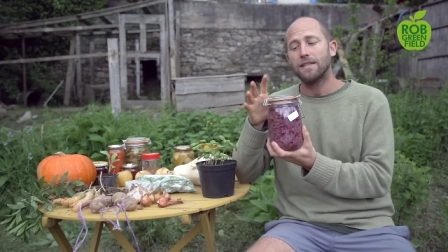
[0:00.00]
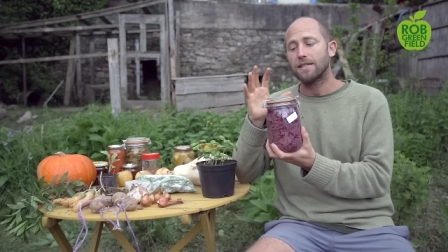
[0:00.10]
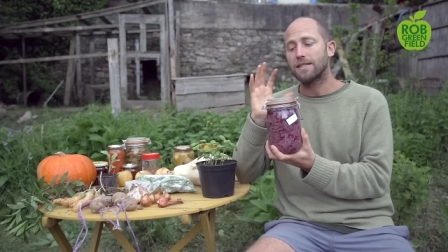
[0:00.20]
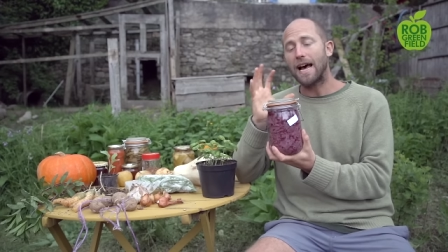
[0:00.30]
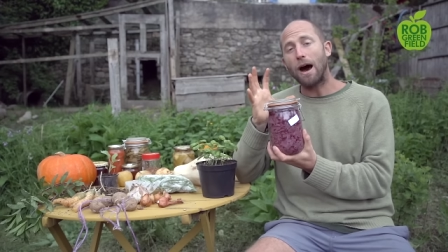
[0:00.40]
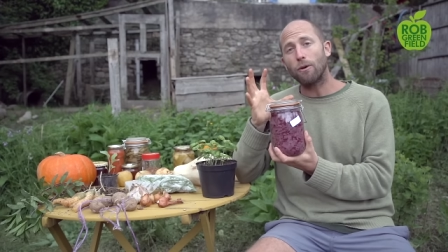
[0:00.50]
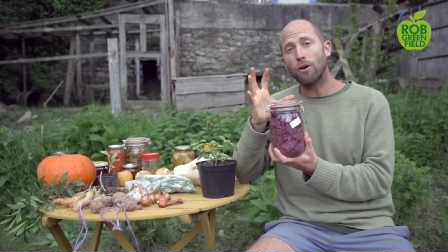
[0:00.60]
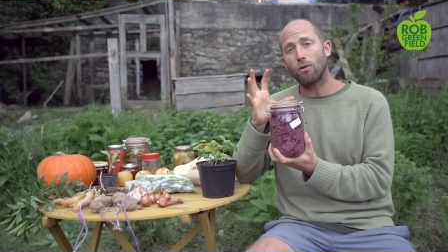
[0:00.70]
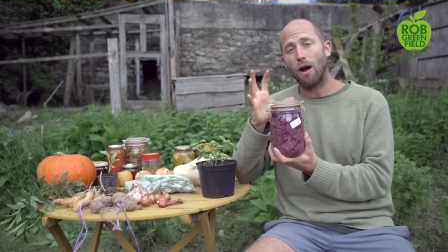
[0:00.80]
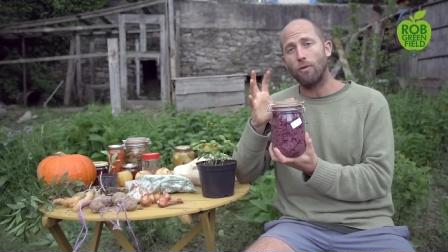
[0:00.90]

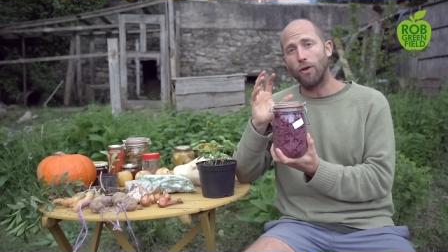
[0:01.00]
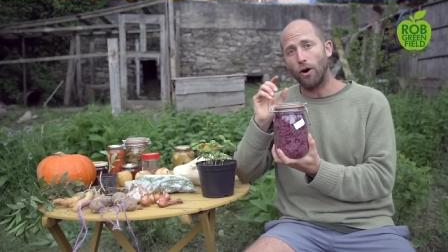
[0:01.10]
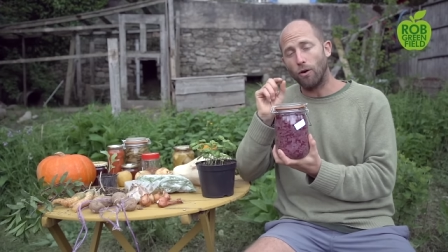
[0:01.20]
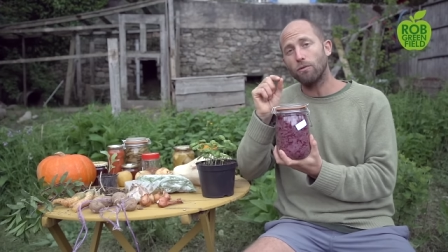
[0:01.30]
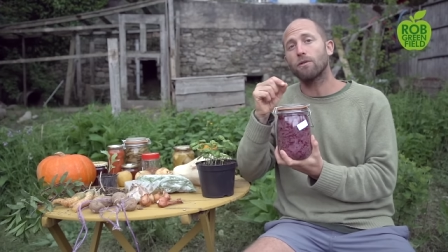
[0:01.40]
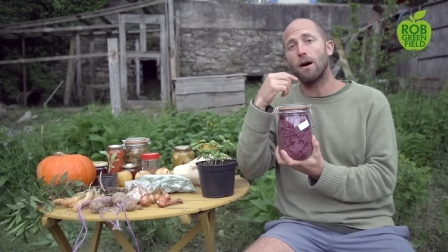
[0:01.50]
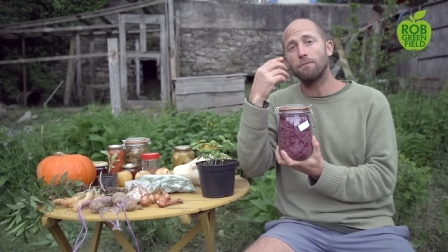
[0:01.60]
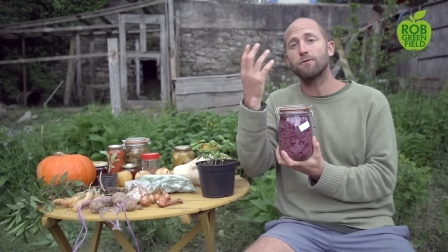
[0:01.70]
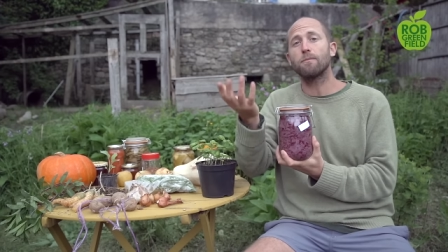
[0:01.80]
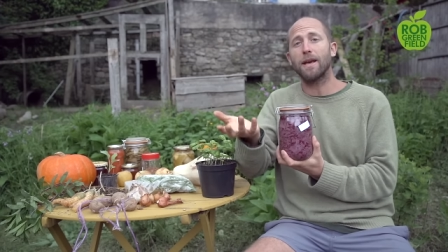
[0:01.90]
Sauerkraut, though,
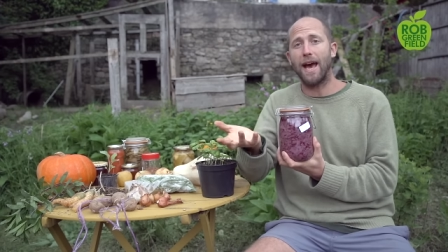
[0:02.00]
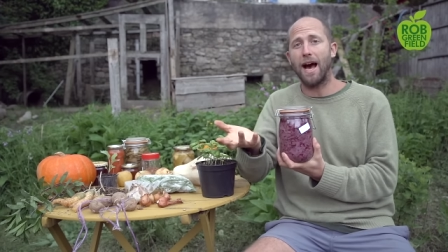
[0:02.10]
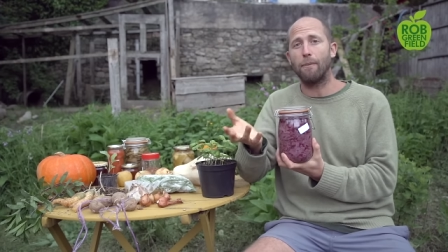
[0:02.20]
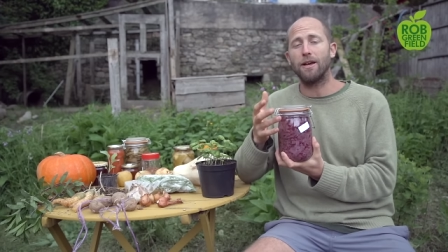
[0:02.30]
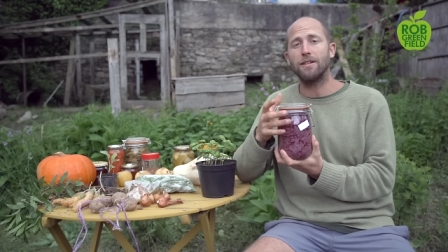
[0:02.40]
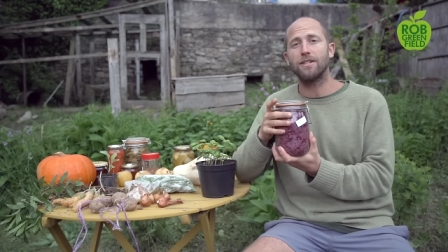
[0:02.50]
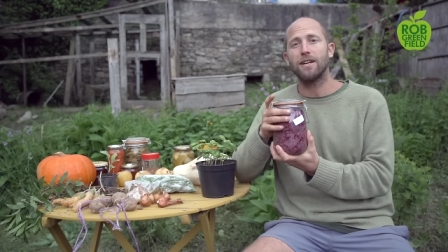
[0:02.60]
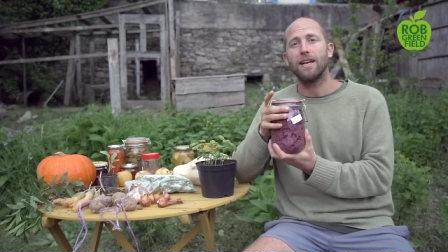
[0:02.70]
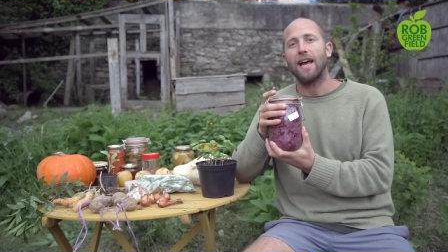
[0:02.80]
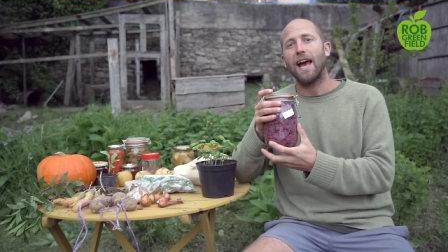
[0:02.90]
comes from cabbage,
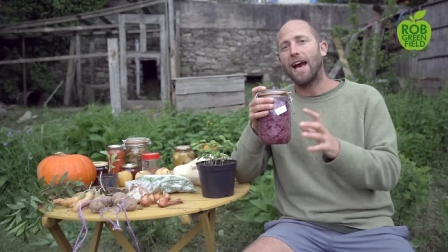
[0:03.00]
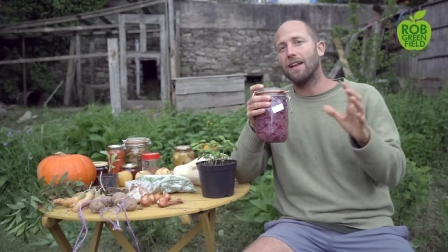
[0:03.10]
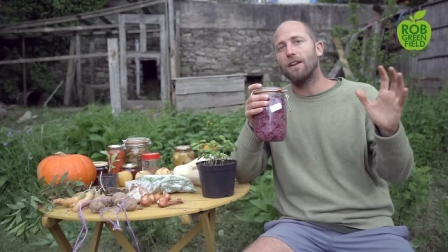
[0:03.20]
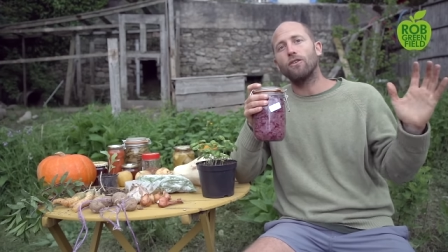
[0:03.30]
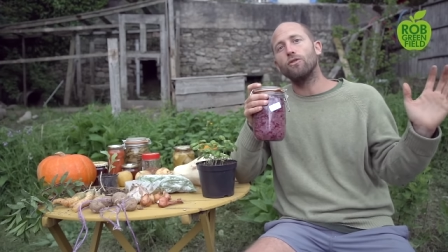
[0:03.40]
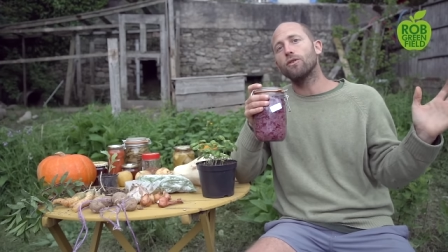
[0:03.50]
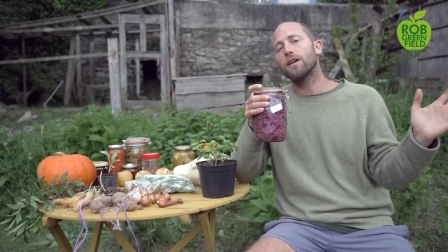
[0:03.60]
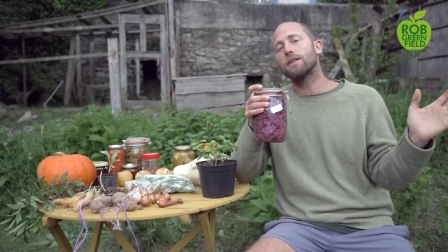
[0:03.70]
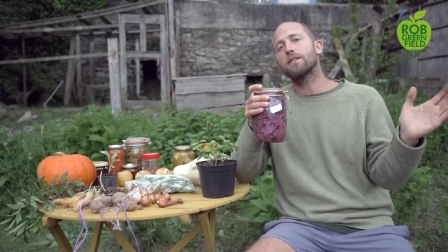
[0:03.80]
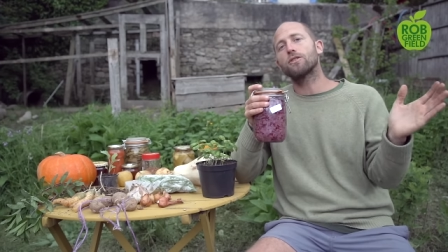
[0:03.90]
and you
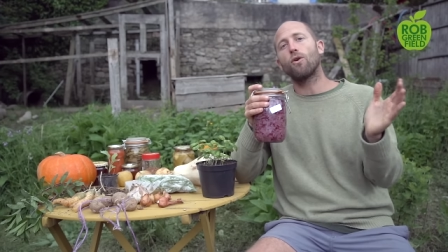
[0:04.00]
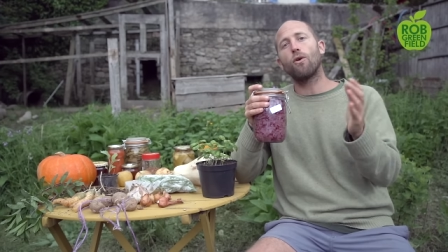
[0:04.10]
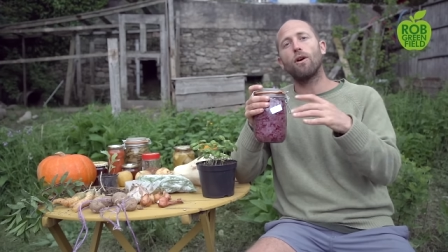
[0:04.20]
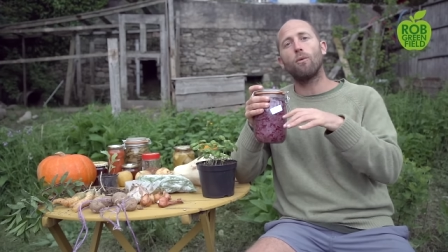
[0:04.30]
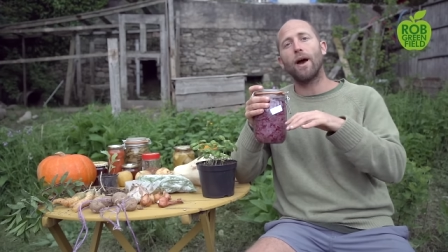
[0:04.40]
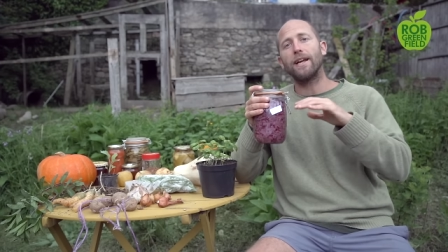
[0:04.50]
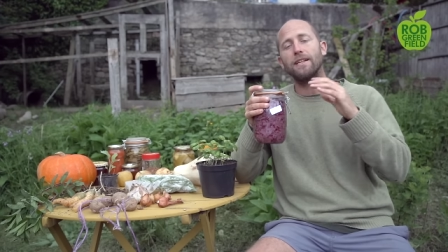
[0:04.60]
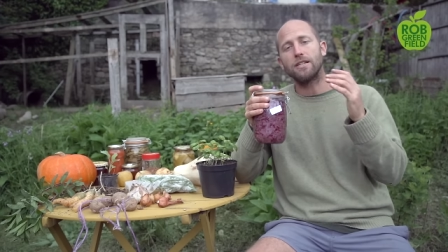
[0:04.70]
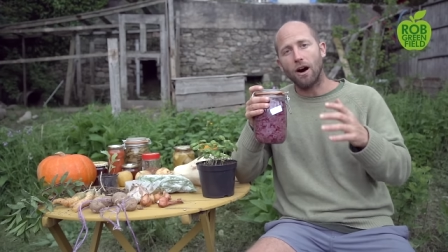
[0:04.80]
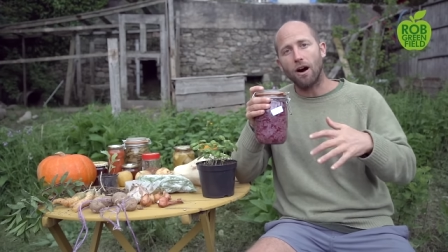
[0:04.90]
can store away
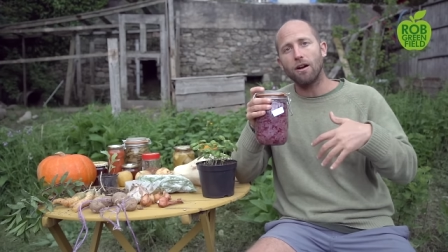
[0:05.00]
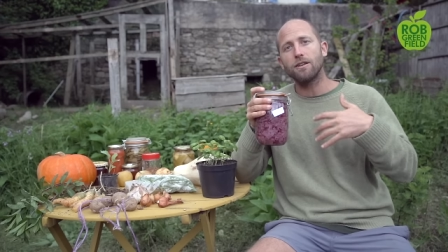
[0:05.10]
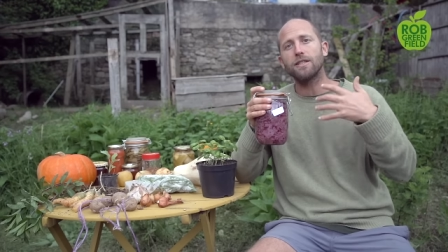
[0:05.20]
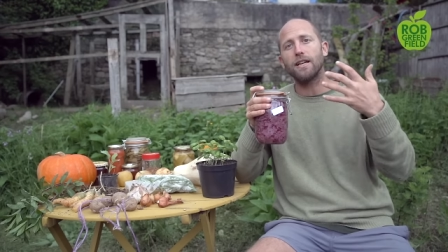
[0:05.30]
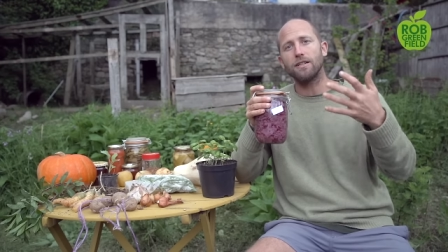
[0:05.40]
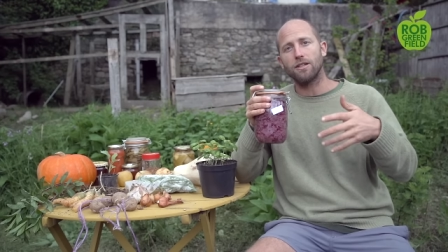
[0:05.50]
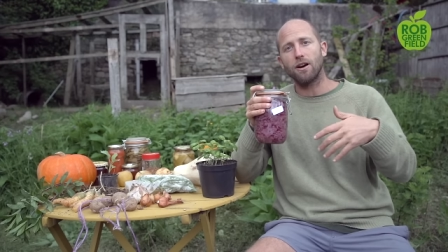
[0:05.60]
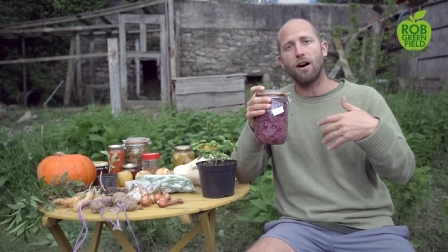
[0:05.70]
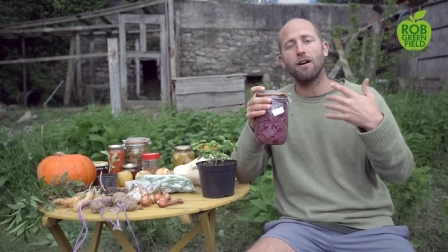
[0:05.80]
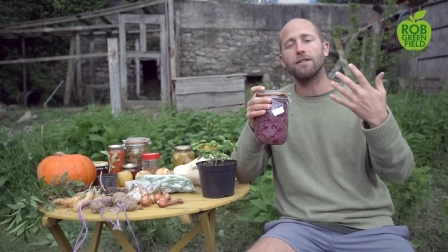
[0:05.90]
jars and
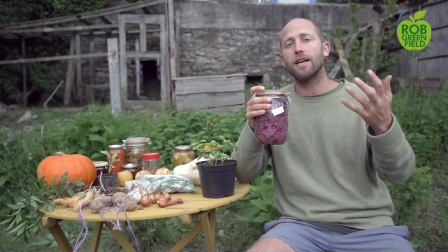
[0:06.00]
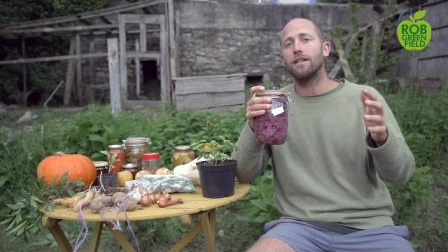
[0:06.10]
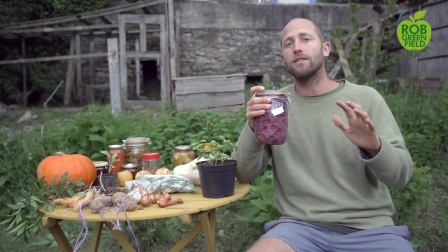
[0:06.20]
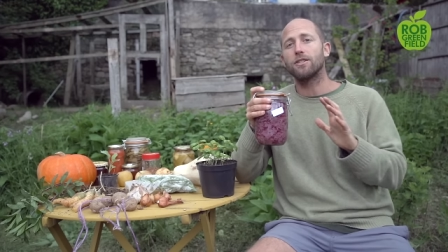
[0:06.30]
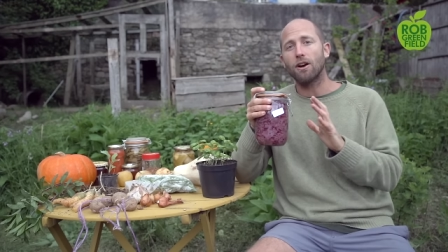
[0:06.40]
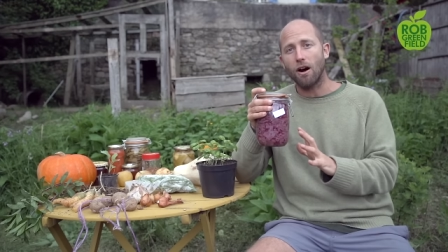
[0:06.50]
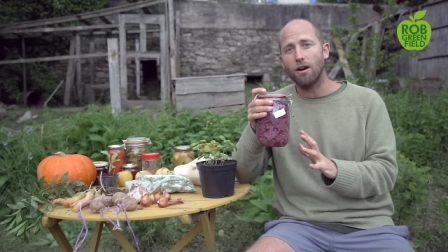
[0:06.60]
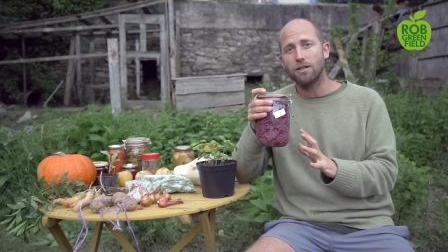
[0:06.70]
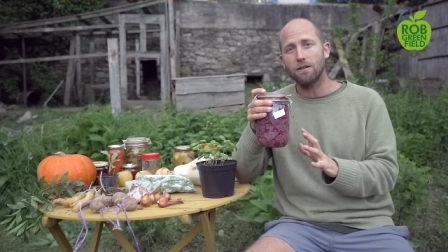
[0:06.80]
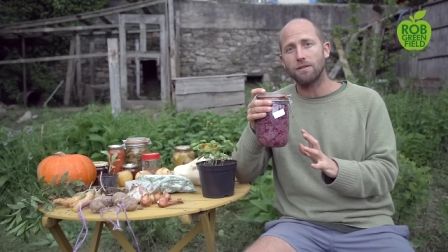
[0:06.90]
jars and
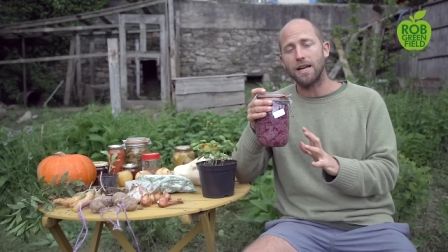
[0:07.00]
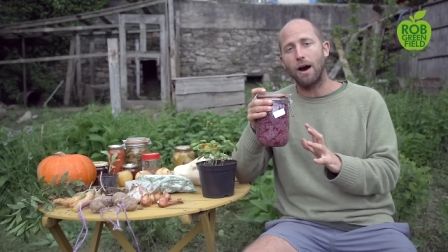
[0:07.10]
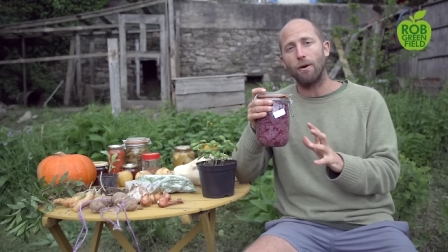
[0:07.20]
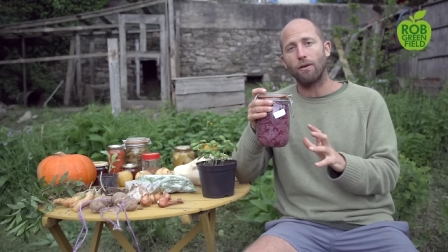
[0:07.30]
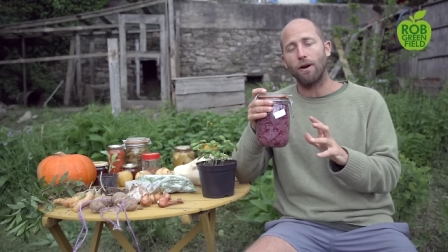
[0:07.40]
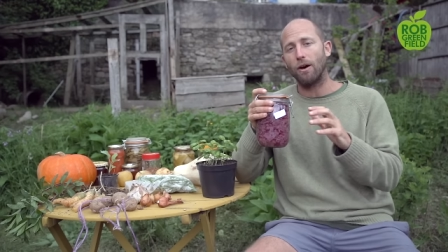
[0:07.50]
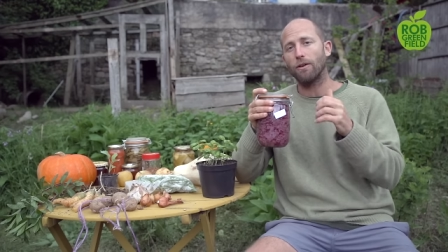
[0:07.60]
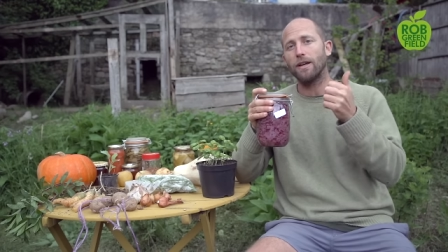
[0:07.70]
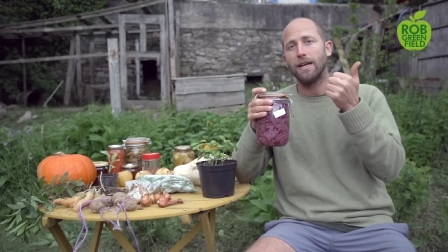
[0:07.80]
jars of sauerkraut.